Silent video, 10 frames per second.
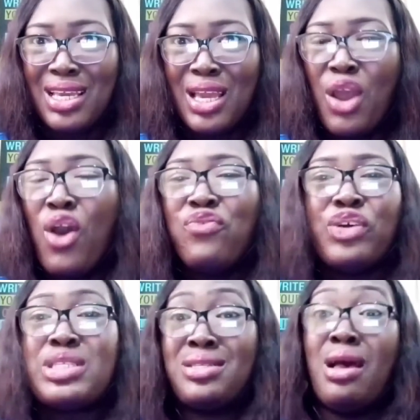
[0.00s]
For
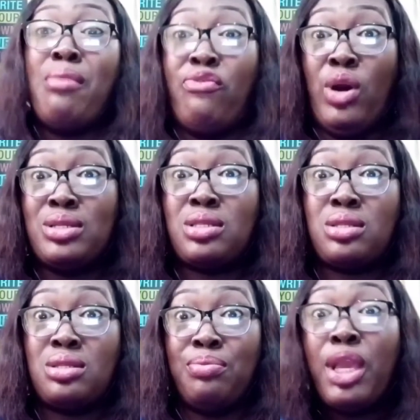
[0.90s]
some of
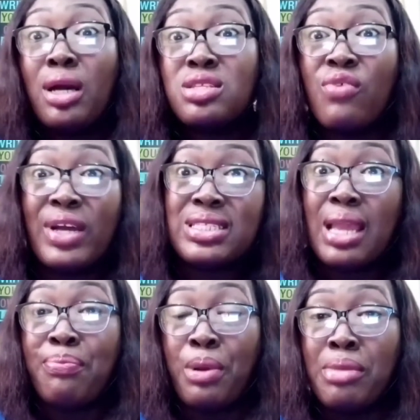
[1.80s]
us, because of our
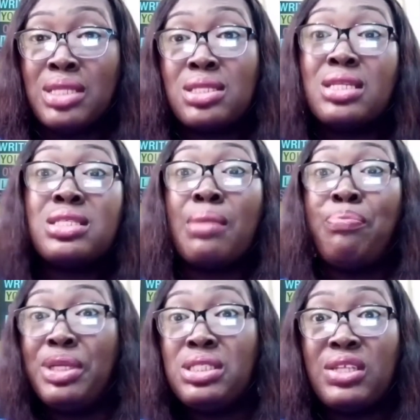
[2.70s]
temperament, it's a
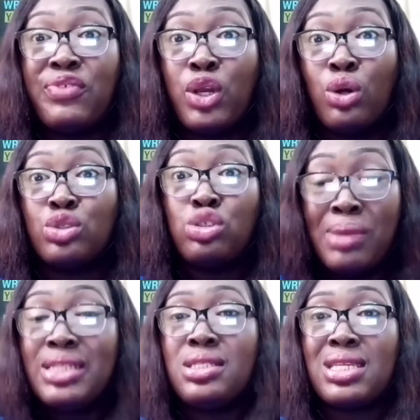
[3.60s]
bit difficult. You
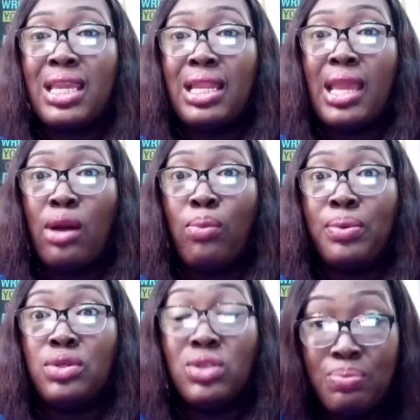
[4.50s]
might need to get help.
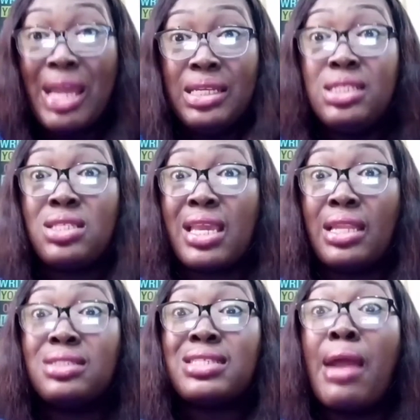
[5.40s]
You might need to get
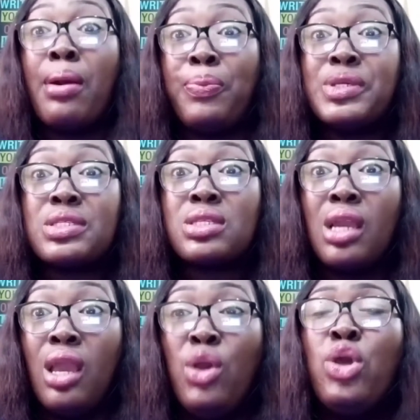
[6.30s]
a therapist.
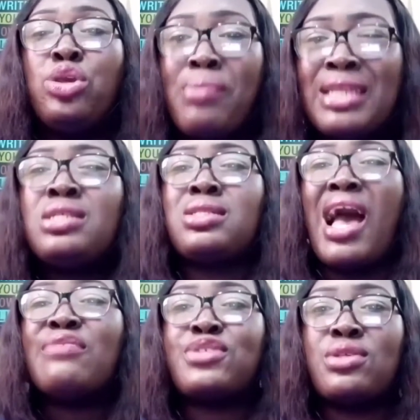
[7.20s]
You might need to
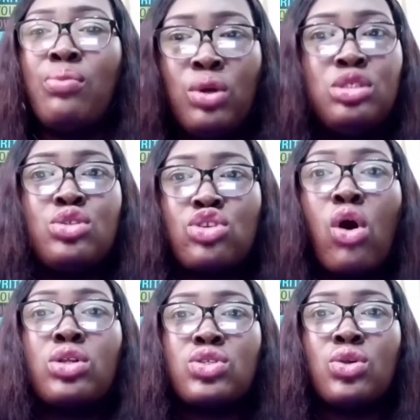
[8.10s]
have someone you
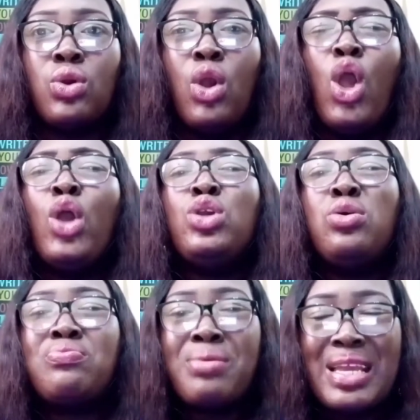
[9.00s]
talk to.
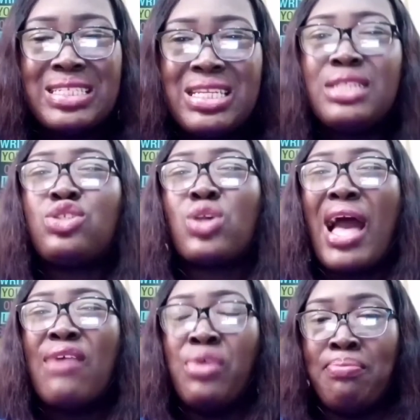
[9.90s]
You might need to
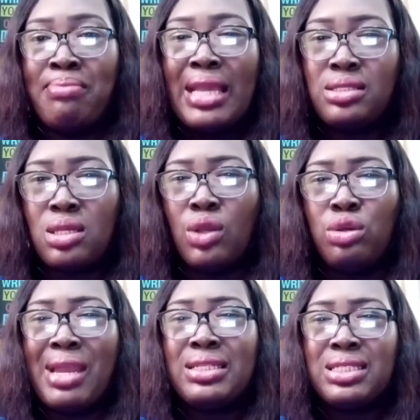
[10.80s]
have a mentor. You
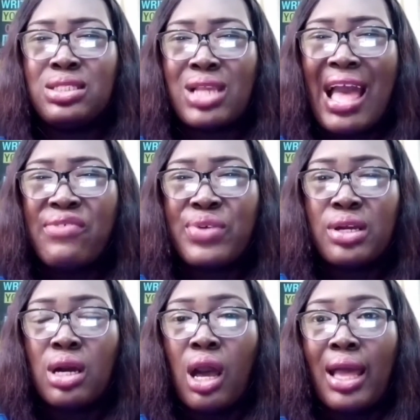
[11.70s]
might need to have
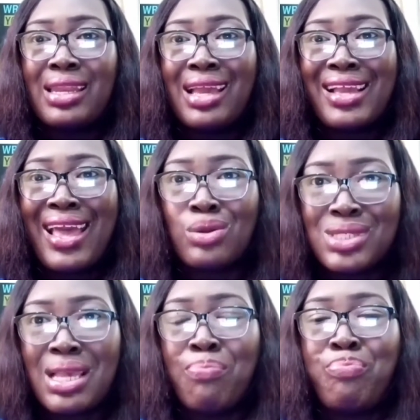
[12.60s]
an
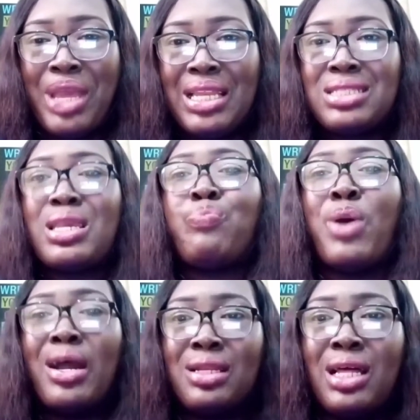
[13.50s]
accountability
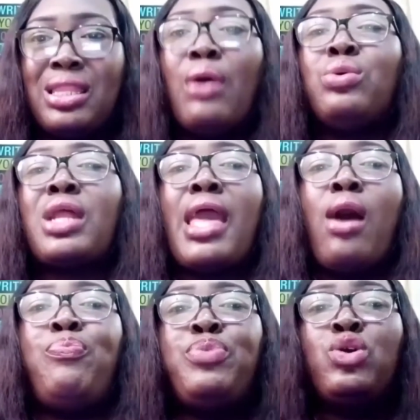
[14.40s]
partner that would
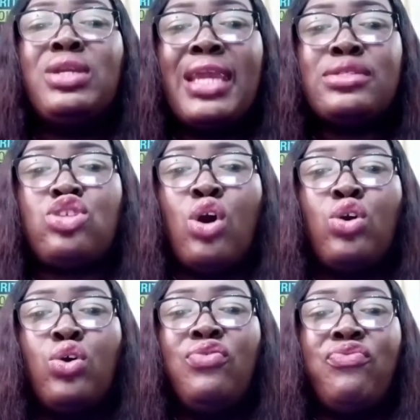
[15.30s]
help you get your
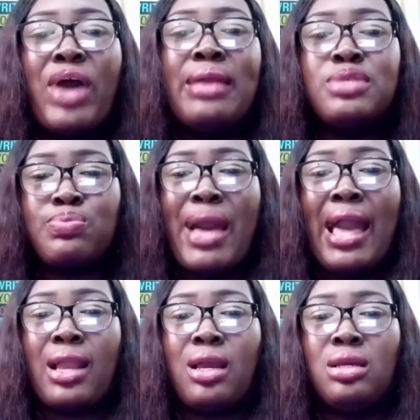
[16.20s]
good vibes
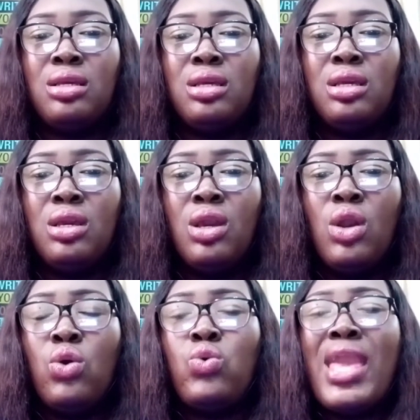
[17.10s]
back.
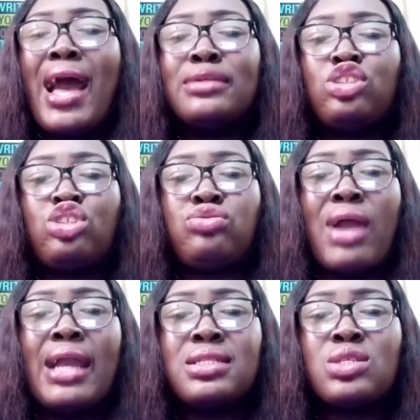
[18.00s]
We
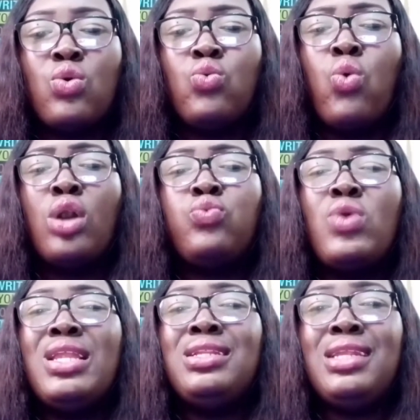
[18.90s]
attract what
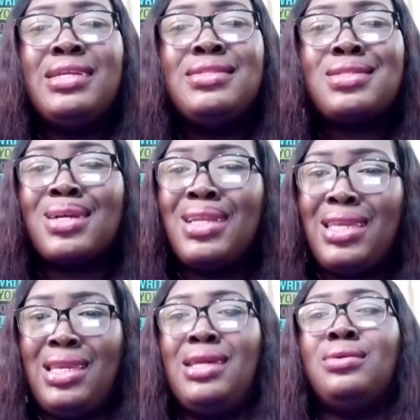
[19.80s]
we need to
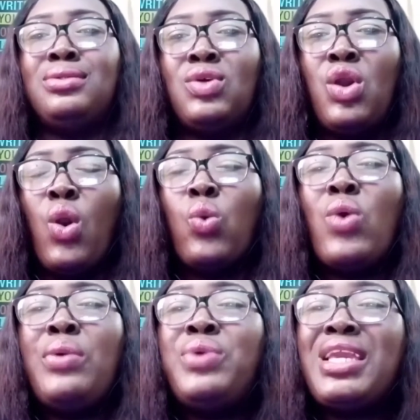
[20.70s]
heal
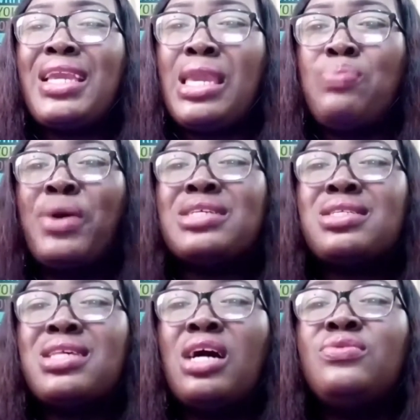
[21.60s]
when we keep
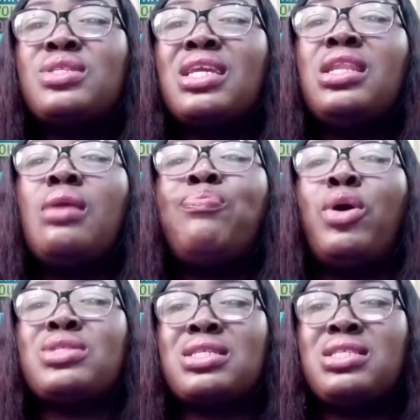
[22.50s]
ourselves in a
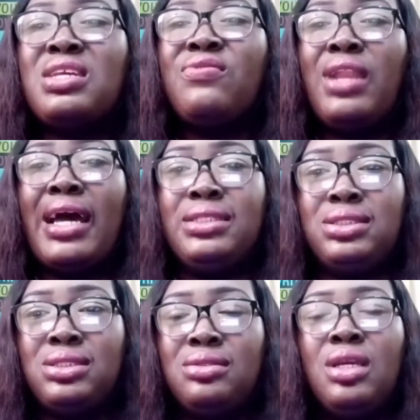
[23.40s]
positive light.